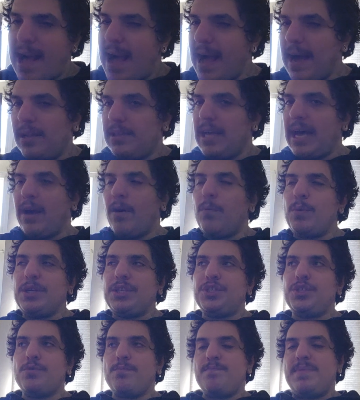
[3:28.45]
how
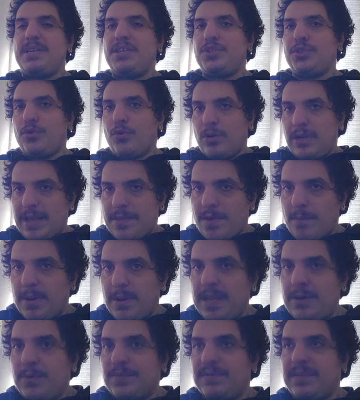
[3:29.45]
could you be sure that
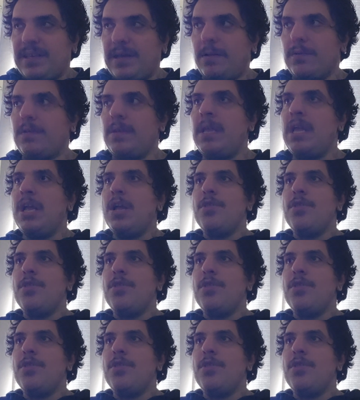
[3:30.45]
somebody was killed?